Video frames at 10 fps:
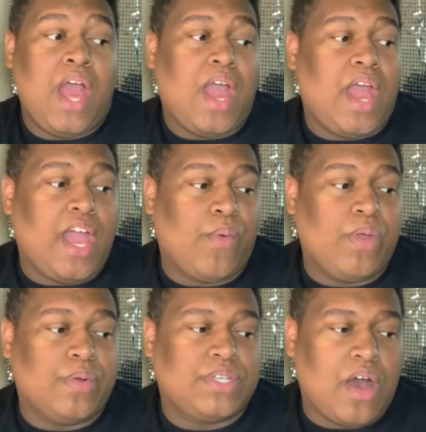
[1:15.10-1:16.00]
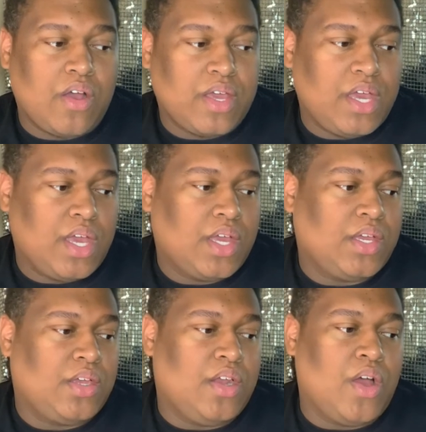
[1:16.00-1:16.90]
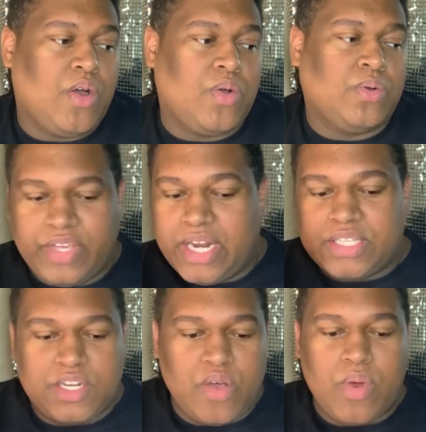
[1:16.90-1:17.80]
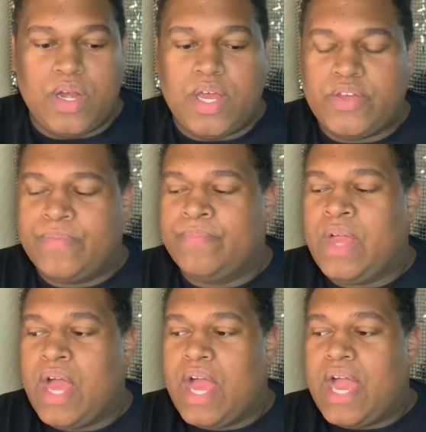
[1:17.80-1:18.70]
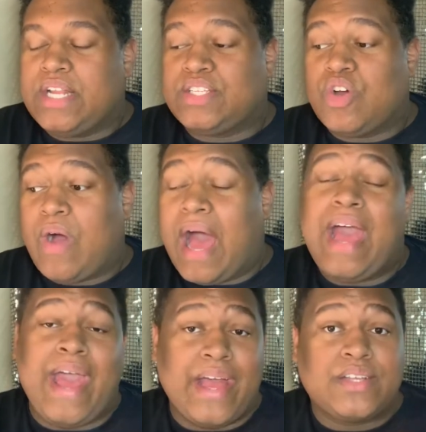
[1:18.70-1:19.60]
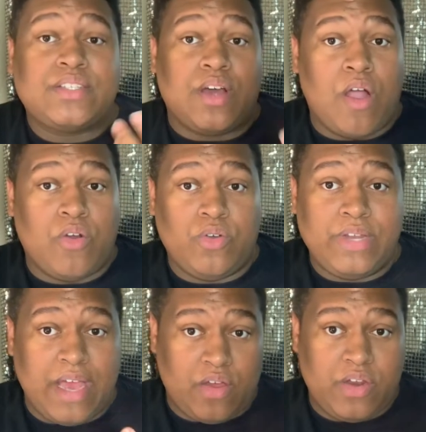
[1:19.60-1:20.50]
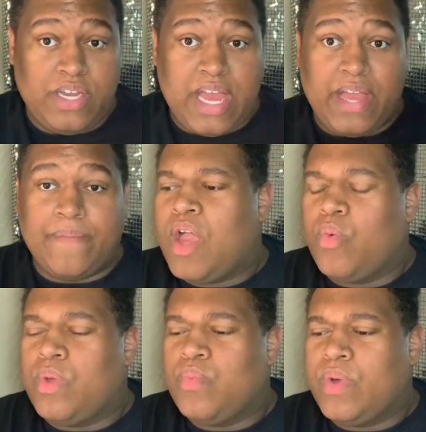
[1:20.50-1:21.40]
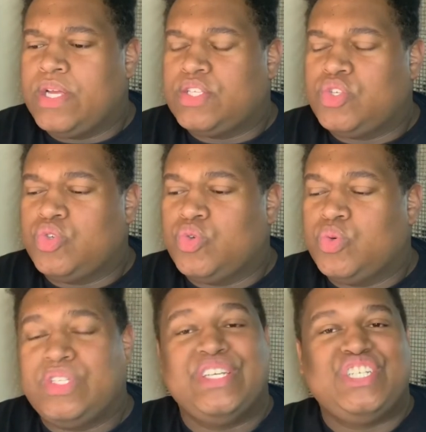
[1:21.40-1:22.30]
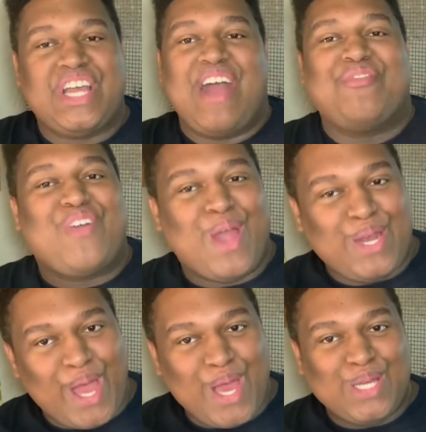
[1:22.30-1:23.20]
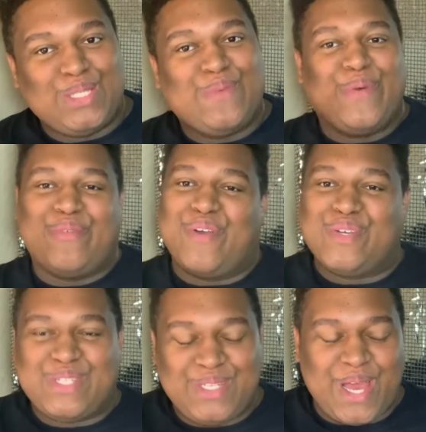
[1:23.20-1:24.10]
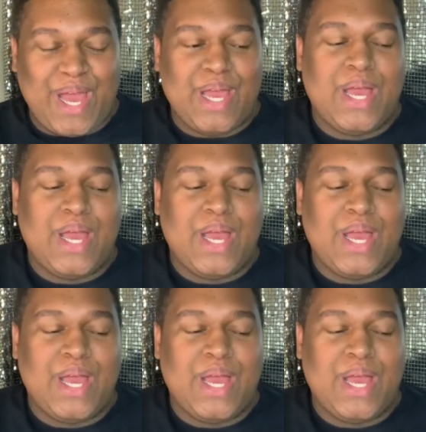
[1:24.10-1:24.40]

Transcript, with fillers: And we were talking, you know, getting to know one another. And so I asked Arnold out on a date. We went to TGI Fridays for the first date.